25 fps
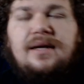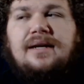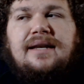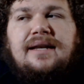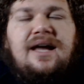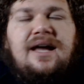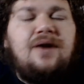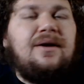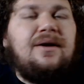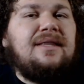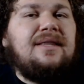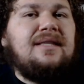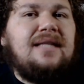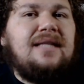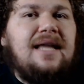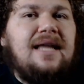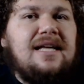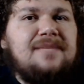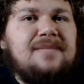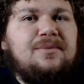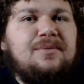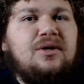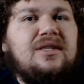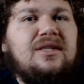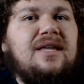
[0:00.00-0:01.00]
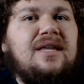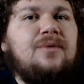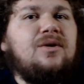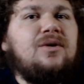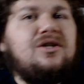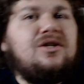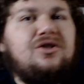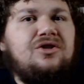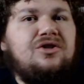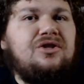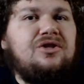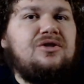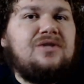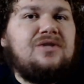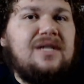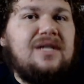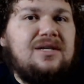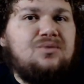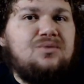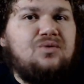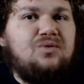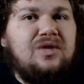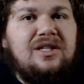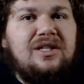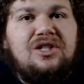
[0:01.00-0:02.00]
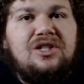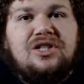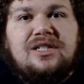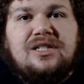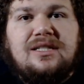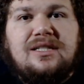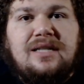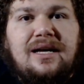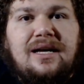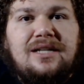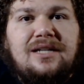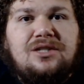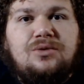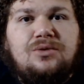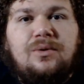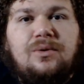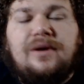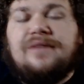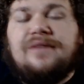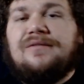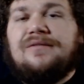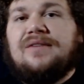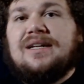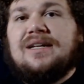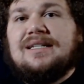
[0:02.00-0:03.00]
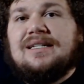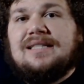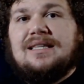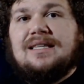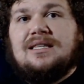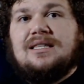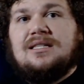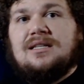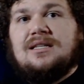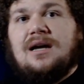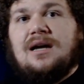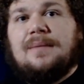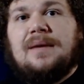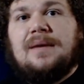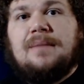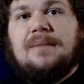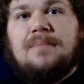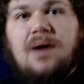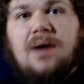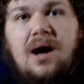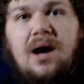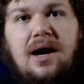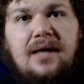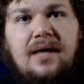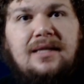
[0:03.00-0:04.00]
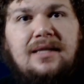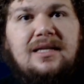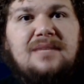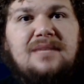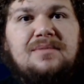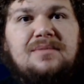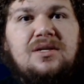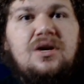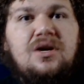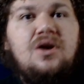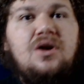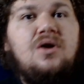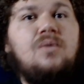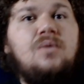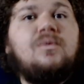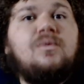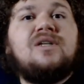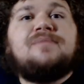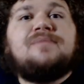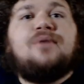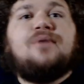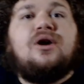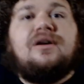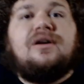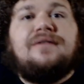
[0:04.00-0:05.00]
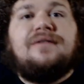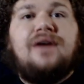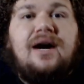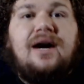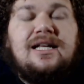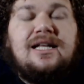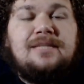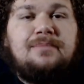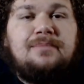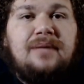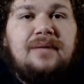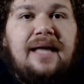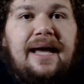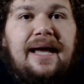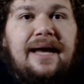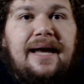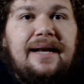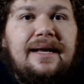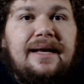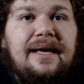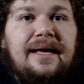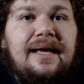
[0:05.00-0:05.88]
Now, in the last book, they were introduced as religious nuts who were convinced that the zombie apocalypse was part of God's plan,